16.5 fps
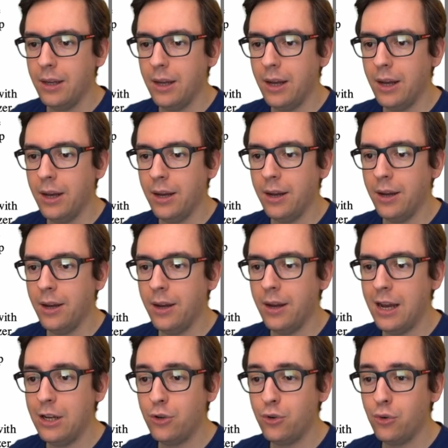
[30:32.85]

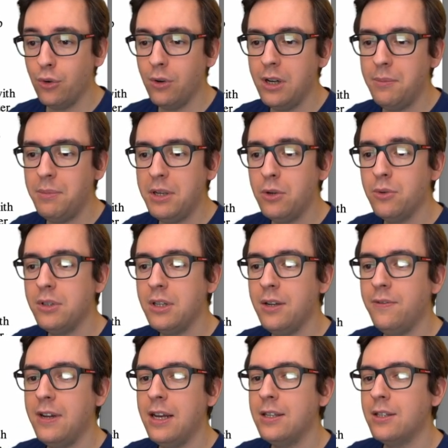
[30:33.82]
And should only be used
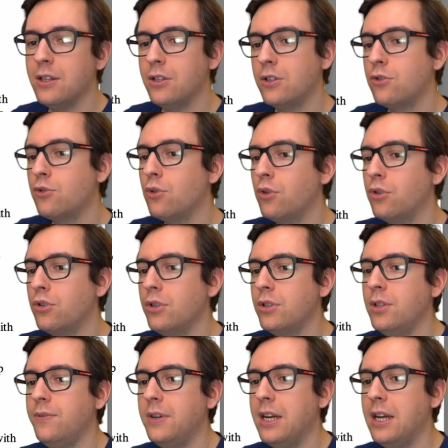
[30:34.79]
if there is a strong
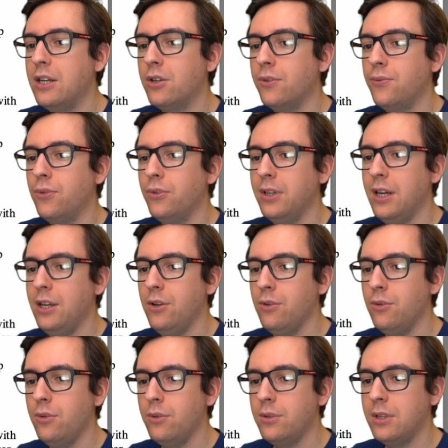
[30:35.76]
justification for their
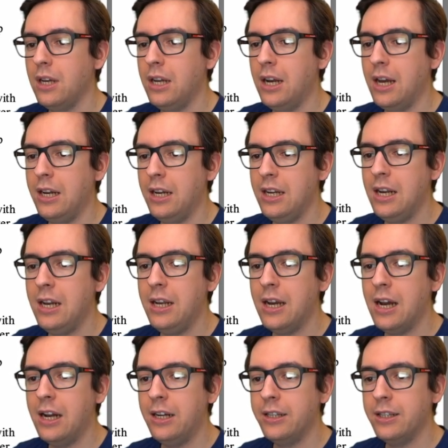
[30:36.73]
use, and ideally
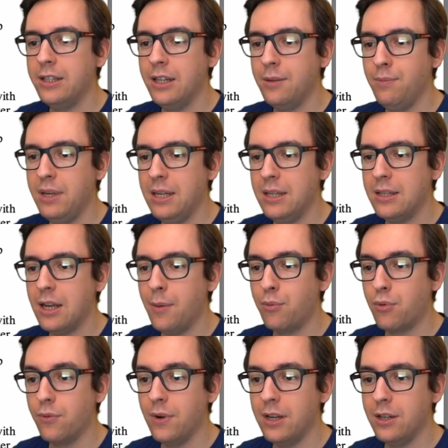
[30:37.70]
alternate means are
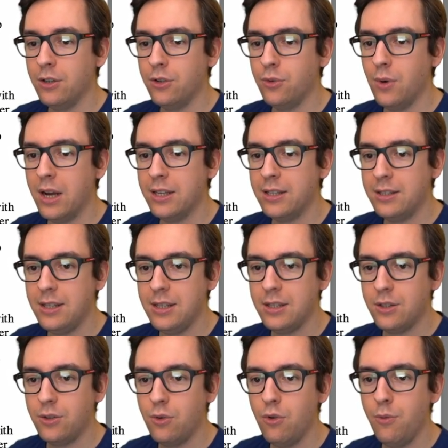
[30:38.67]
provided to
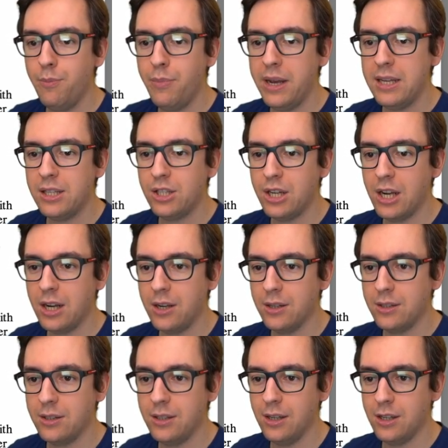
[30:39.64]
assist tool-based
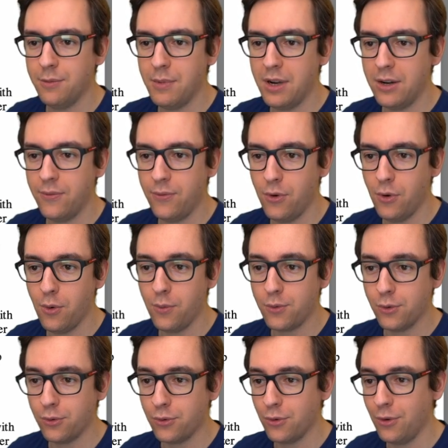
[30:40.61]
checkers determine flow of
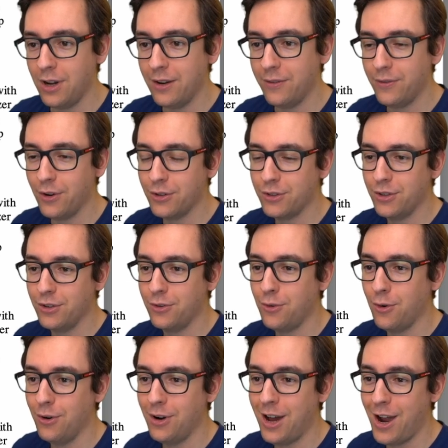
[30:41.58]
control and function
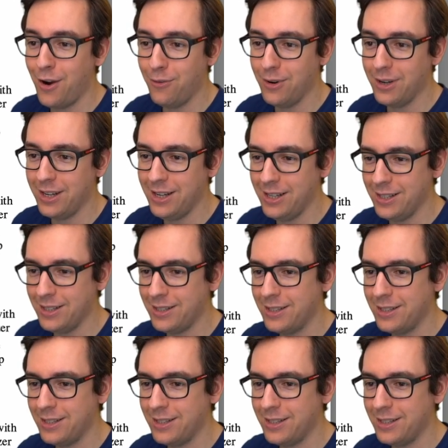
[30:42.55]
call hierarchies.